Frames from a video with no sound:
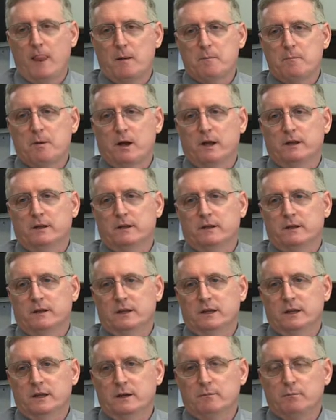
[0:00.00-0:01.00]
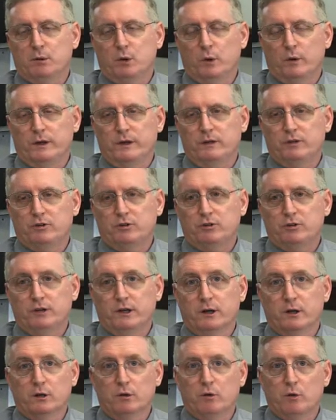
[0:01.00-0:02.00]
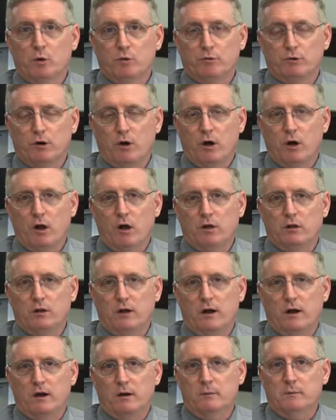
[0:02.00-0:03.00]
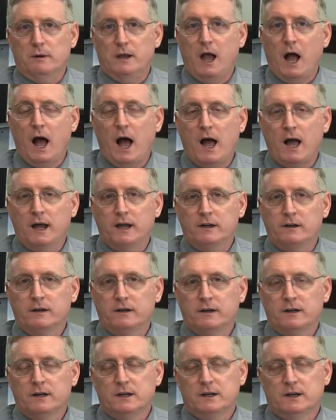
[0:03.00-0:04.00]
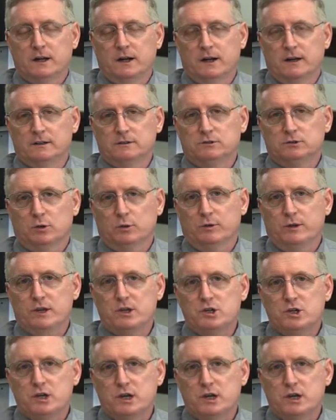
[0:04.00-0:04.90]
but the employees still overall are behind. So this